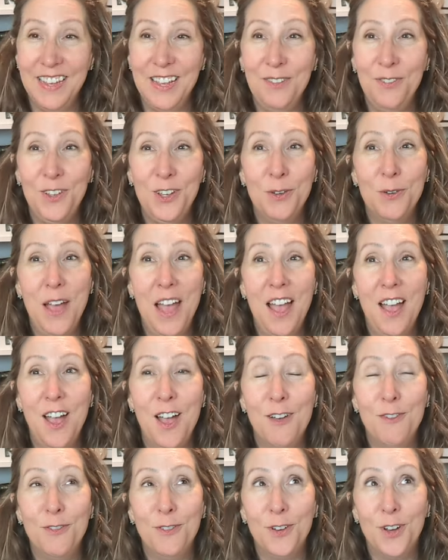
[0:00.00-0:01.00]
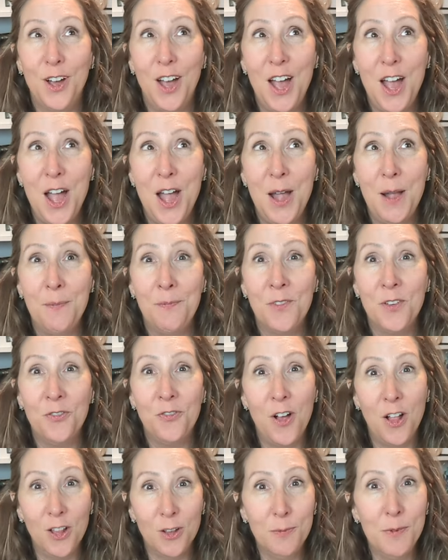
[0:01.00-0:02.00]
If you have um,
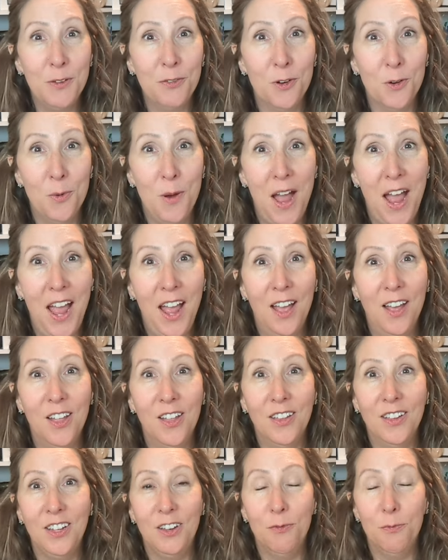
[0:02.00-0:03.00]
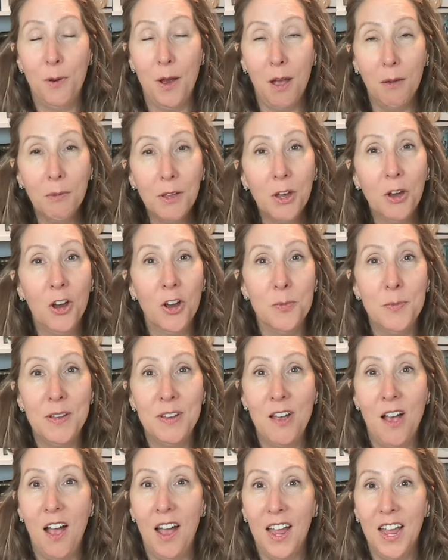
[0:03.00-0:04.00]
followed me for a while, you've probably heard me
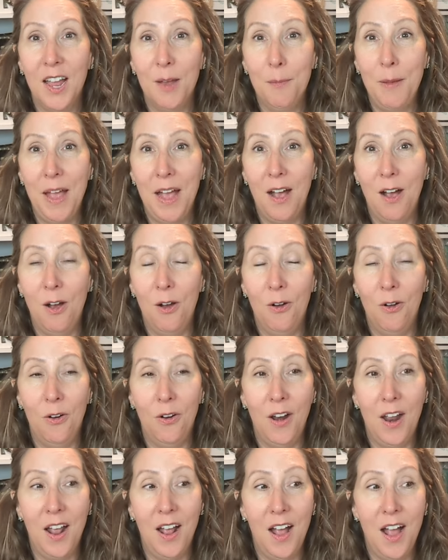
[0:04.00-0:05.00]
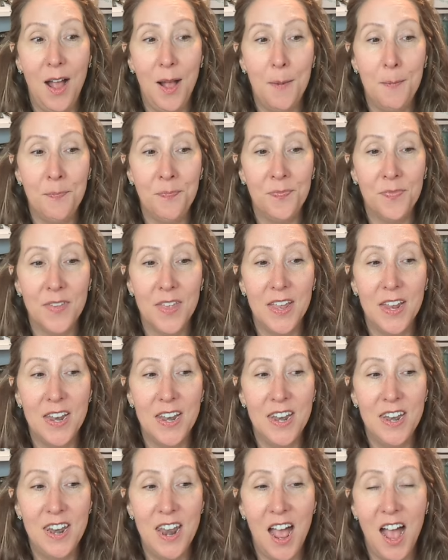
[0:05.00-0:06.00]
talking about um,
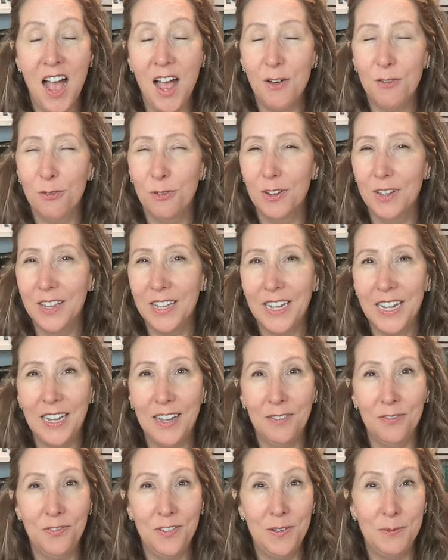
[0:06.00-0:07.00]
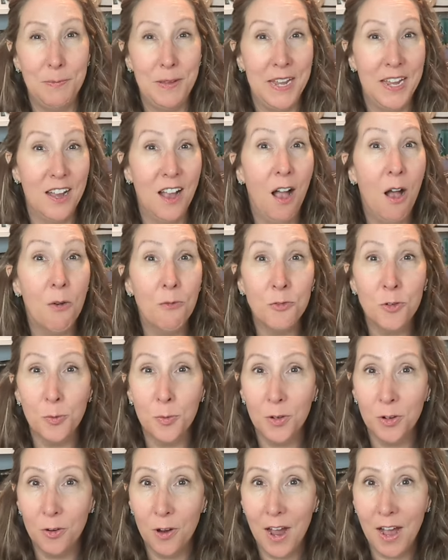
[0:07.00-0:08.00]
not really being
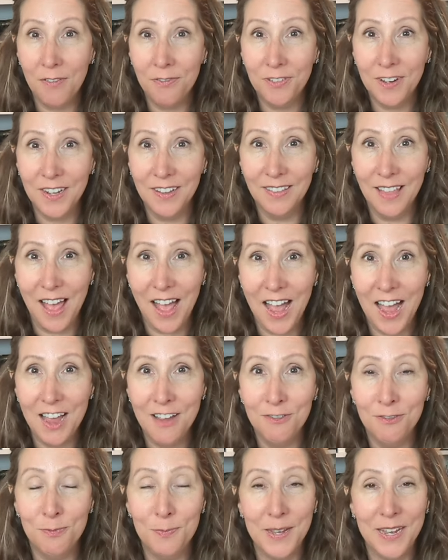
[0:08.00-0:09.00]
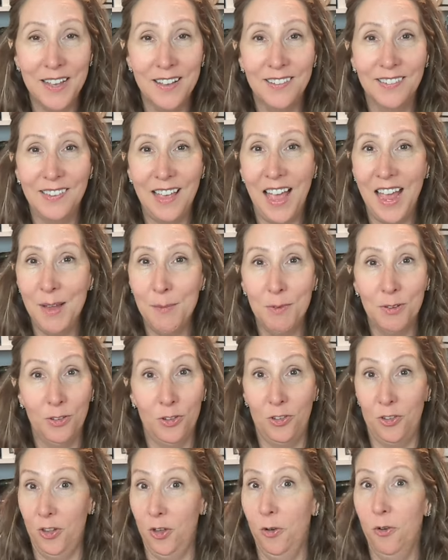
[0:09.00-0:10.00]
comfortable crafting live because I am a
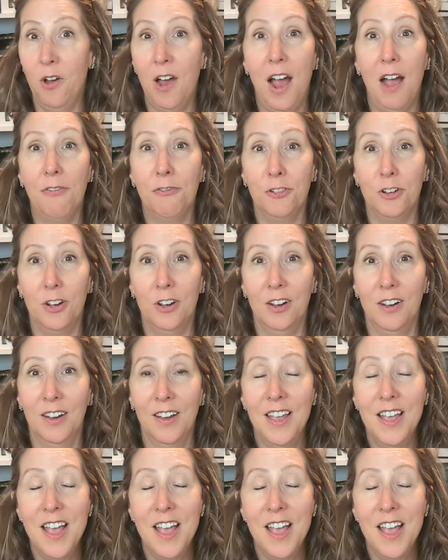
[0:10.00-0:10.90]
slow crafter.